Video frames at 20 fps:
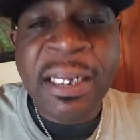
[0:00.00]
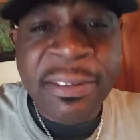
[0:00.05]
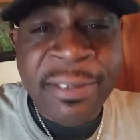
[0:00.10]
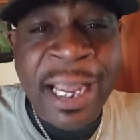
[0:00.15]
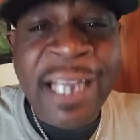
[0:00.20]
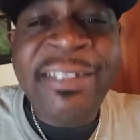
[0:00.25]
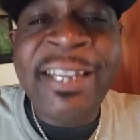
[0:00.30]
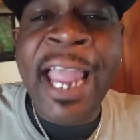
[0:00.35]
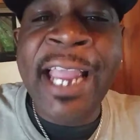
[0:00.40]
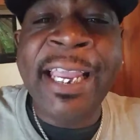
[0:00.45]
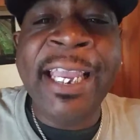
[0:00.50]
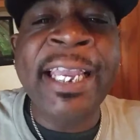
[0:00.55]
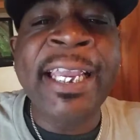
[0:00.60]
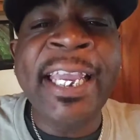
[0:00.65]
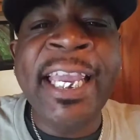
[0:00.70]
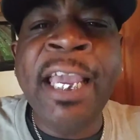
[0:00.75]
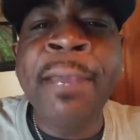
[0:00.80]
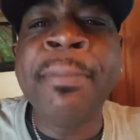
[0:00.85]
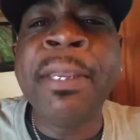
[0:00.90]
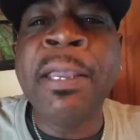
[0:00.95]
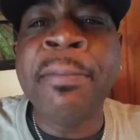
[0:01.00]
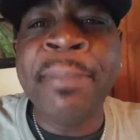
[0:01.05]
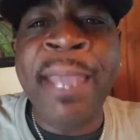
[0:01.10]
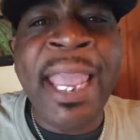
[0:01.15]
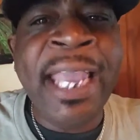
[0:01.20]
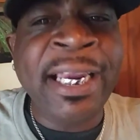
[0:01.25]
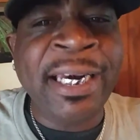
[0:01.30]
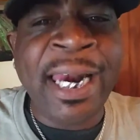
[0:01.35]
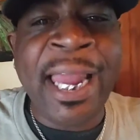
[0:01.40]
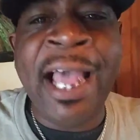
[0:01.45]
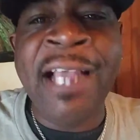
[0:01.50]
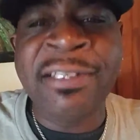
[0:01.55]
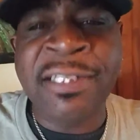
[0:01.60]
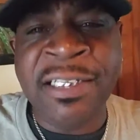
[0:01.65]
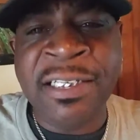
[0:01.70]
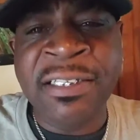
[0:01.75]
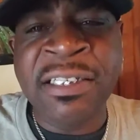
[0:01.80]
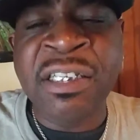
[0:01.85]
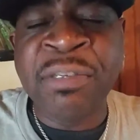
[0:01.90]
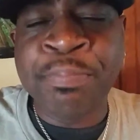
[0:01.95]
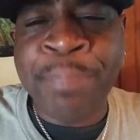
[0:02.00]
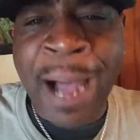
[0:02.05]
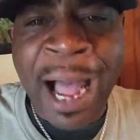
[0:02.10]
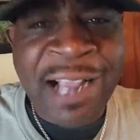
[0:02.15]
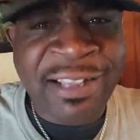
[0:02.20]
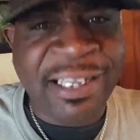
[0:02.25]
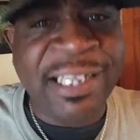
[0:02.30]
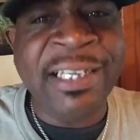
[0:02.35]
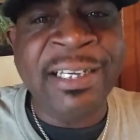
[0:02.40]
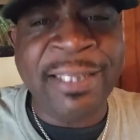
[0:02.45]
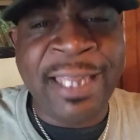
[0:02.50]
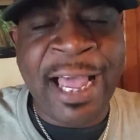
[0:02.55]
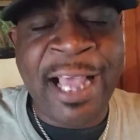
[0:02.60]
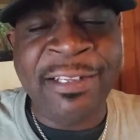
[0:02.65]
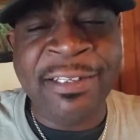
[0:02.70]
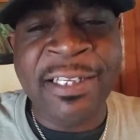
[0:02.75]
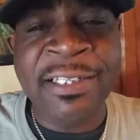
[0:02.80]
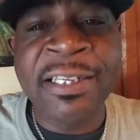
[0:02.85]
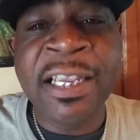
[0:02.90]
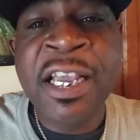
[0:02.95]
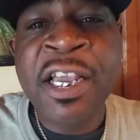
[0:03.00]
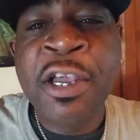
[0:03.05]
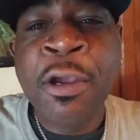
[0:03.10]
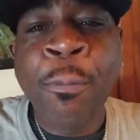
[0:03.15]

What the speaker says: they taking MMA classes and boxing classes.